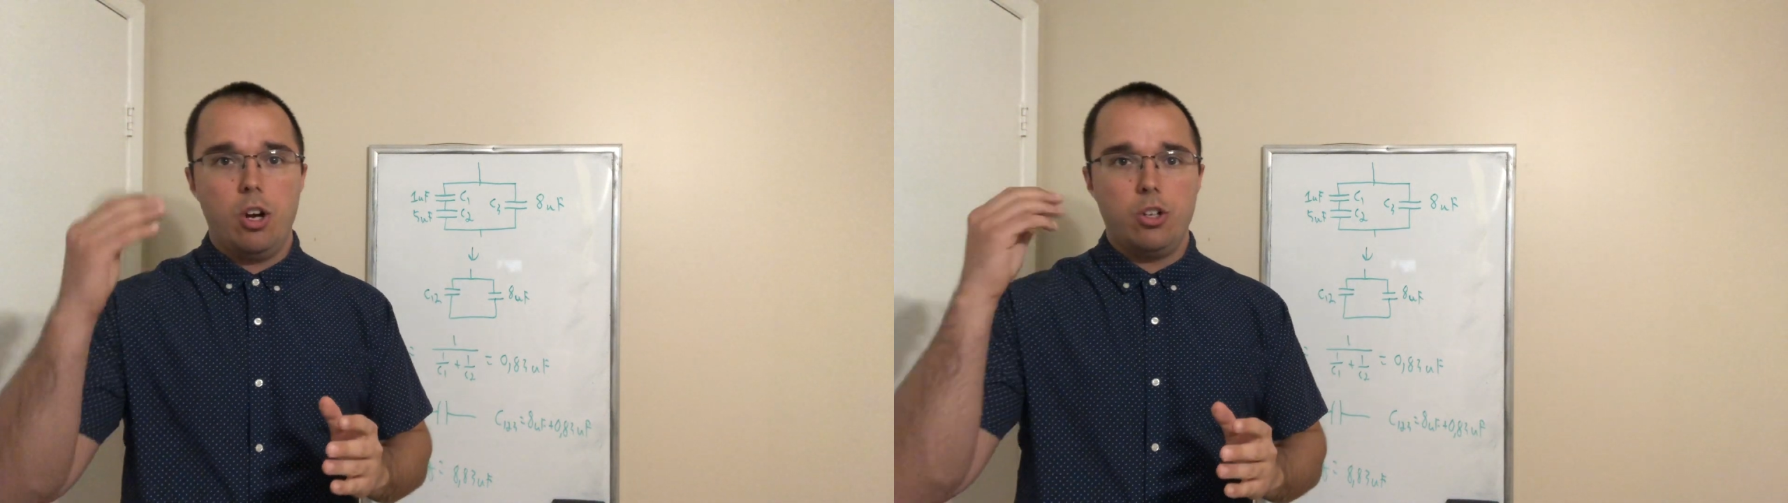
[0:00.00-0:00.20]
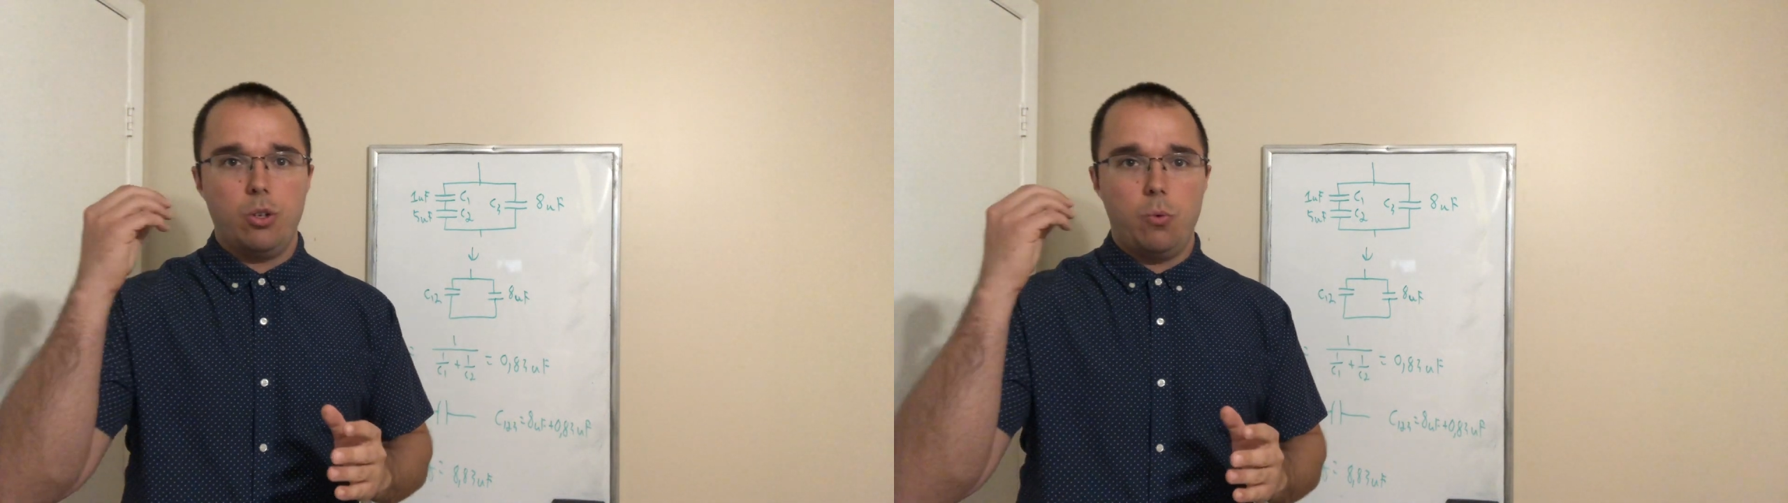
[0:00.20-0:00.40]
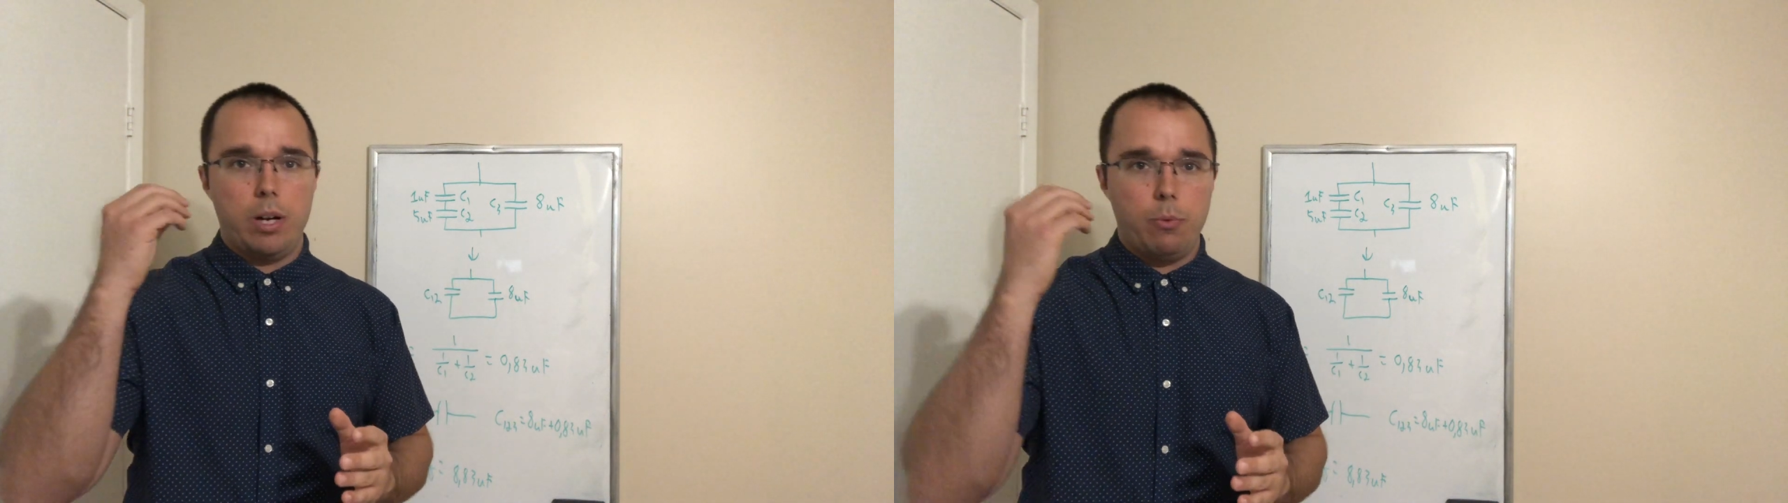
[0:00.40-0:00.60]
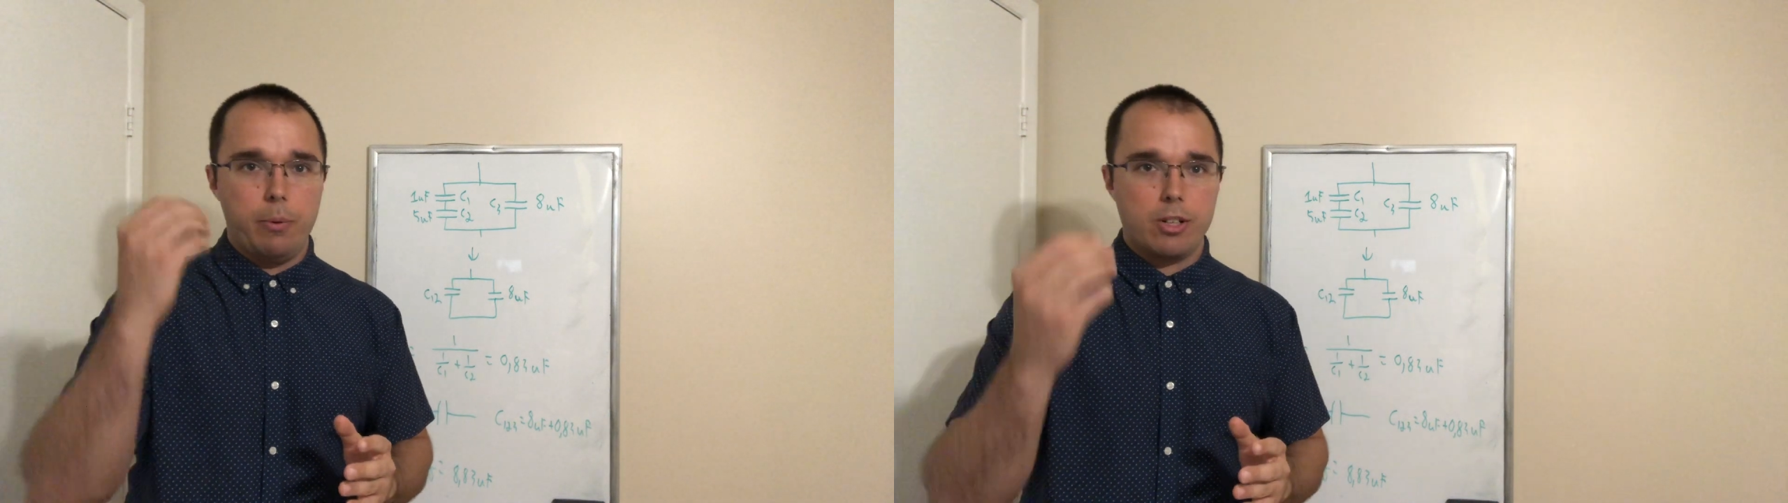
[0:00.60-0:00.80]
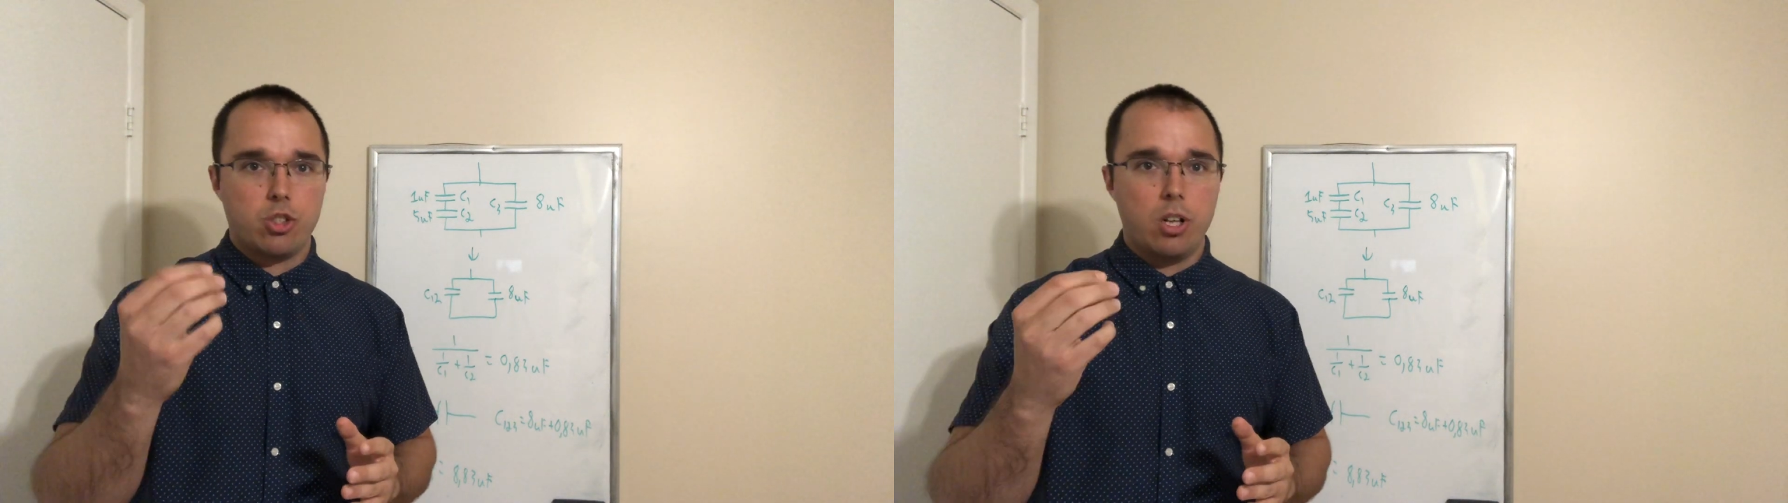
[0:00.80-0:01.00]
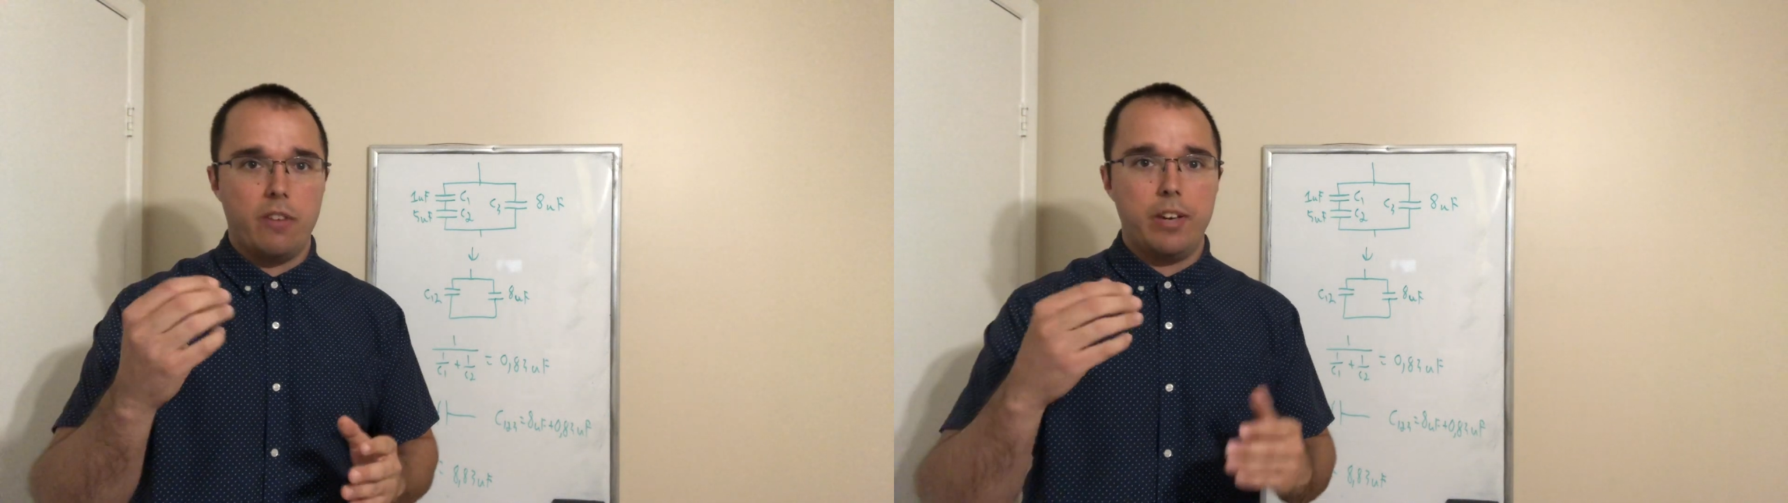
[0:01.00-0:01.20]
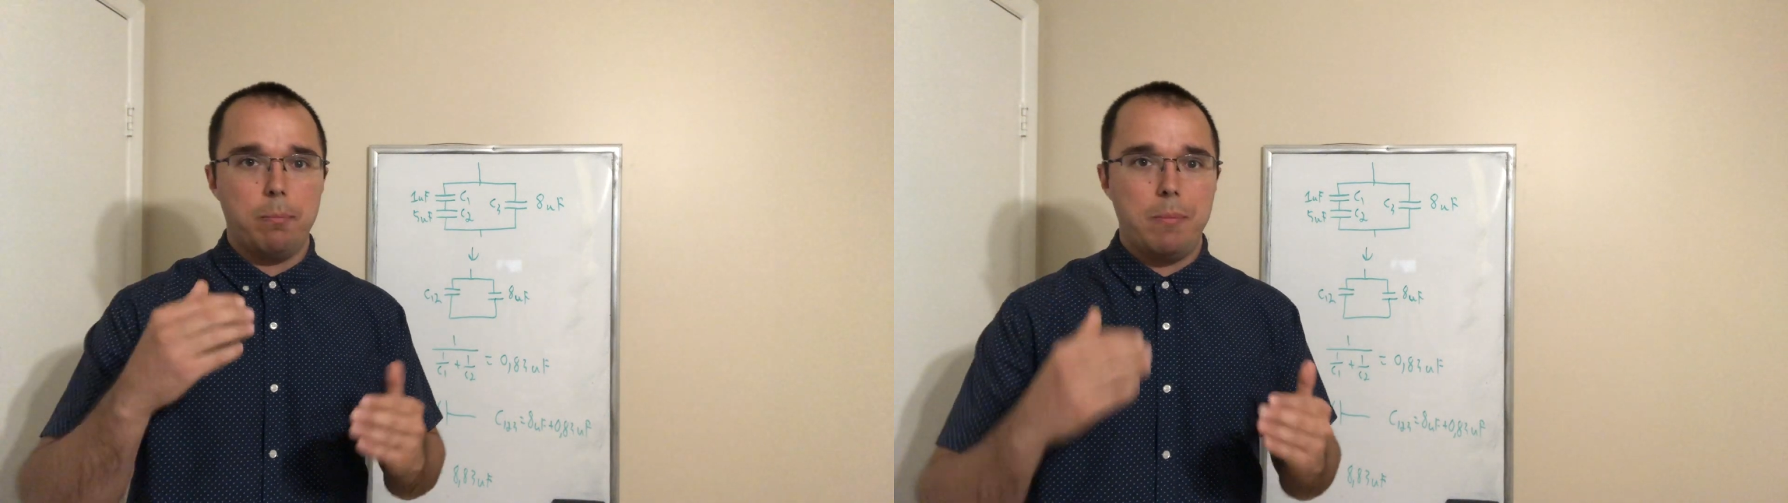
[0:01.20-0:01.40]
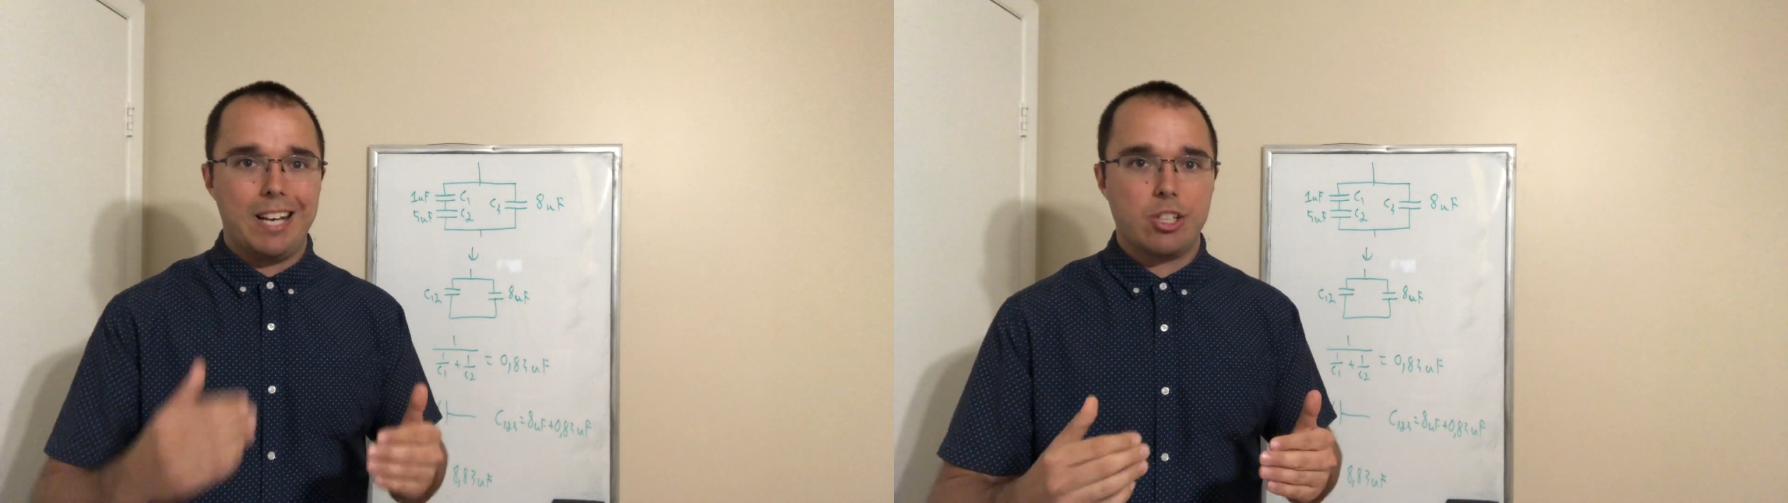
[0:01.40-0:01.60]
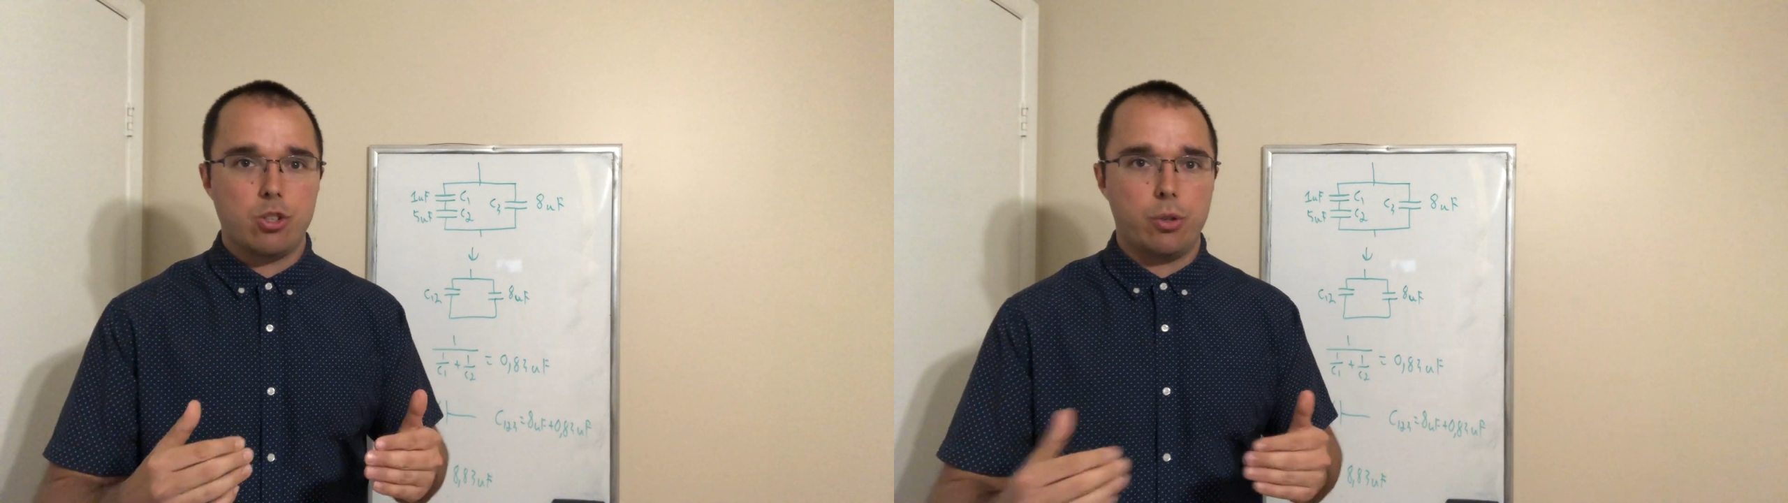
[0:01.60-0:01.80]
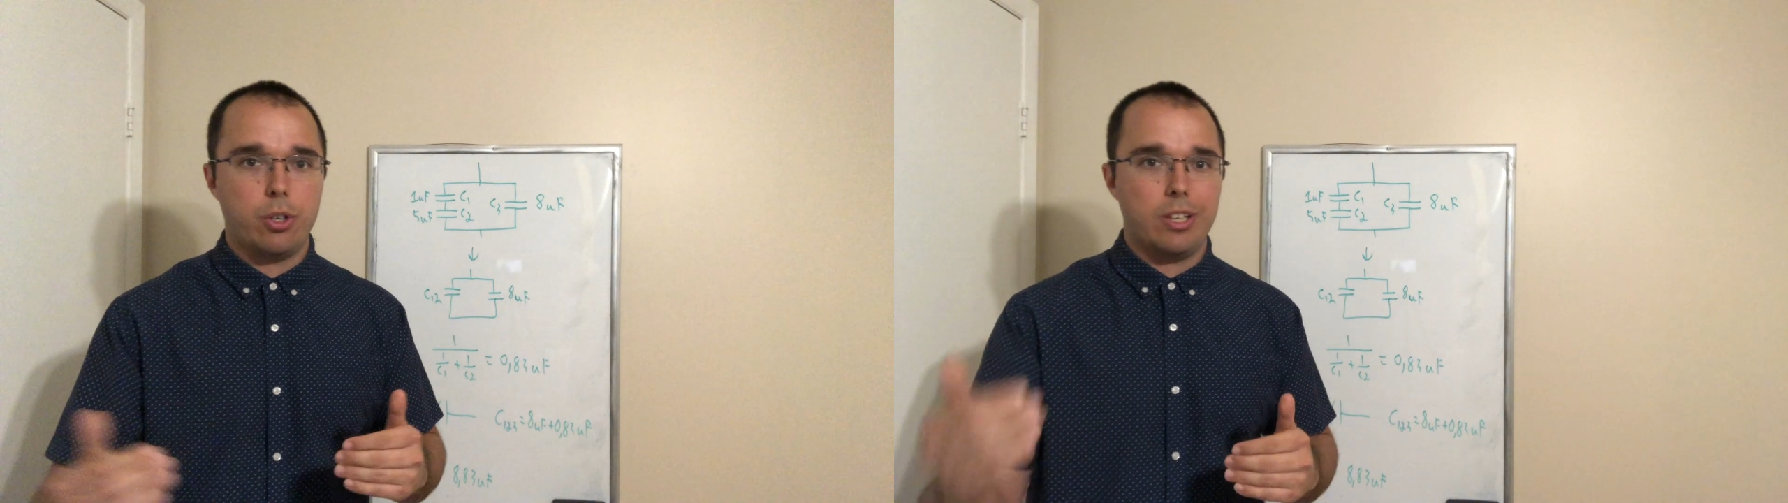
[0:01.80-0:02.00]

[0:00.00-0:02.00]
to when we were solving mixed circuit